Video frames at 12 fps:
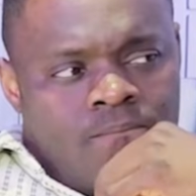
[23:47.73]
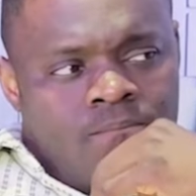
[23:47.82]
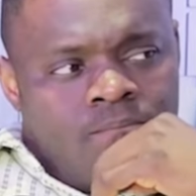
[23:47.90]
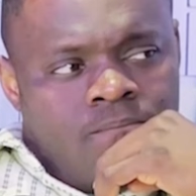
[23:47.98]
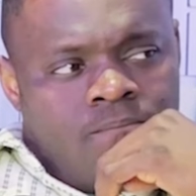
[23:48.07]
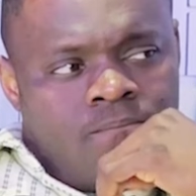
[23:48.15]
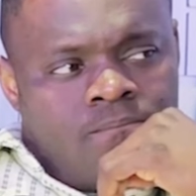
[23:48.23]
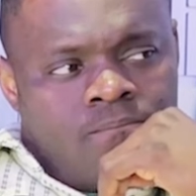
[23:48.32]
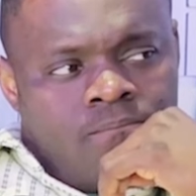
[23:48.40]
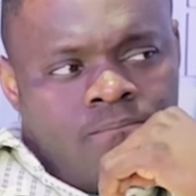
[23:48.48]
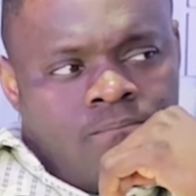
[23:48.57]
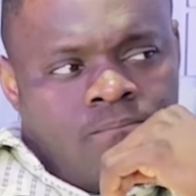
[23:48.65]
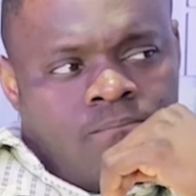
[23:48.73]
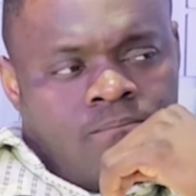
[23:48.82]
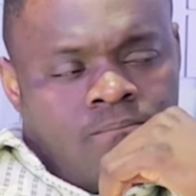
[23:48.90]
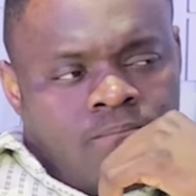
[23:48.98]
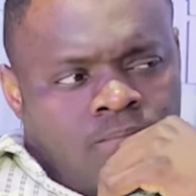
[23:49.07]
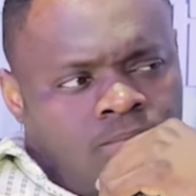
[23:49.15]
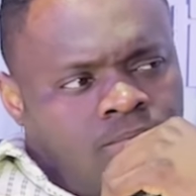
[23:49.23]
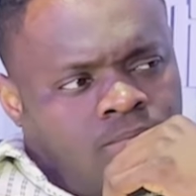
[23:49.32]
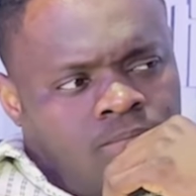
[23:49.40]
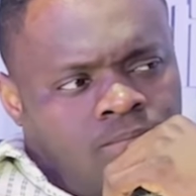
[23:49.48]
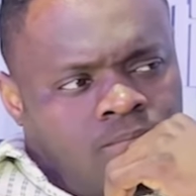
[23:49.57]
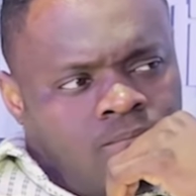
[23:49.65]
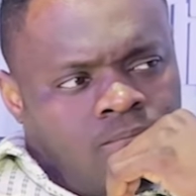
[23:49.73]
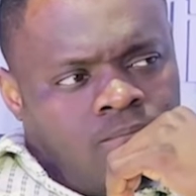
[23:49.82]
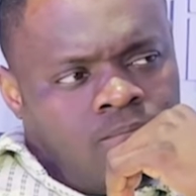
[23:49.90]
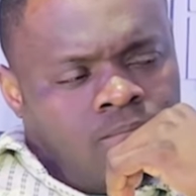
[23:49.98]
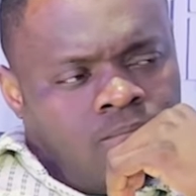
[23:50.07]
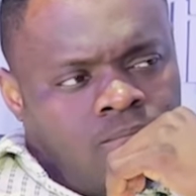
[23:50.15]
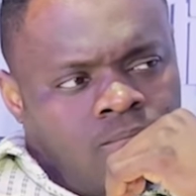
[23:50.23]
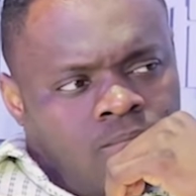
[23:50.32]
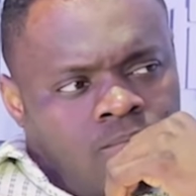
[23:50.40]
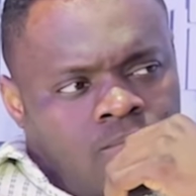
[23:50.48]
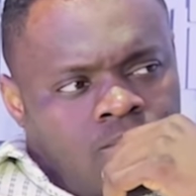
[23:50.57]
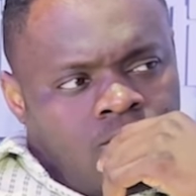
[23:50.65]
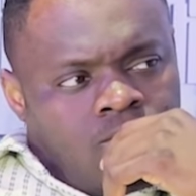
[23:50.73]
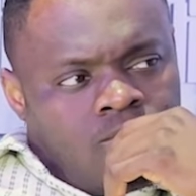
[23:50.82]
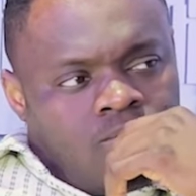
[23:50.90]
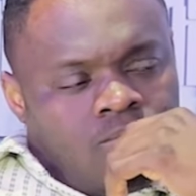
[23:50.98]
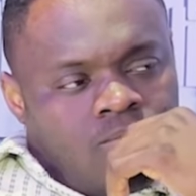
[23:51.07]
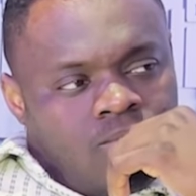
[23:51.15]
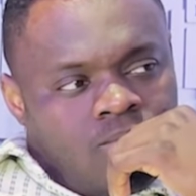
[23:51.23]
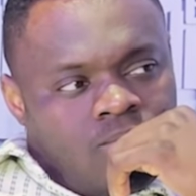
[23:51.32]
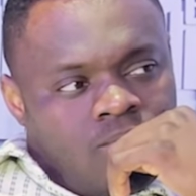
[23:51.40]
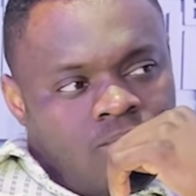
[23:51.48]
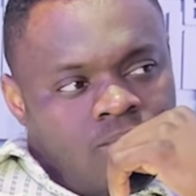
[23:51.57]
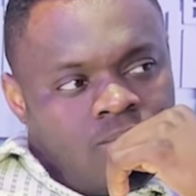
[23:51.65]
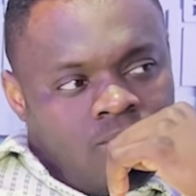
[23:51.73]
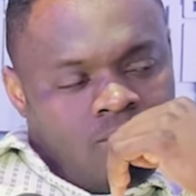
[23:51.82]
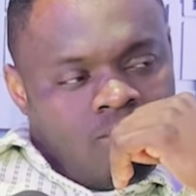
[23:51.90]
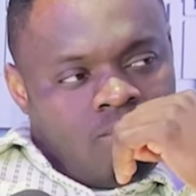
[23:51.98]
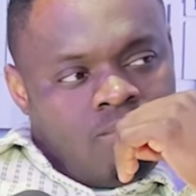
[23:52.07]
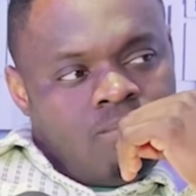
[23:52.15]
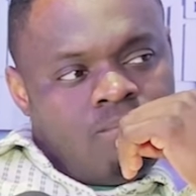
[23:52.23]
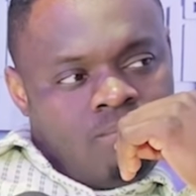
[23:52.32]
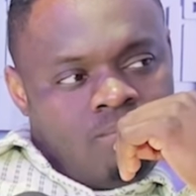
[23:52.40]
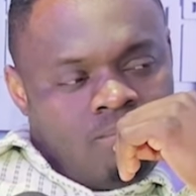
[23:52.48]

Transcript: or who suggests for want to go out for dinner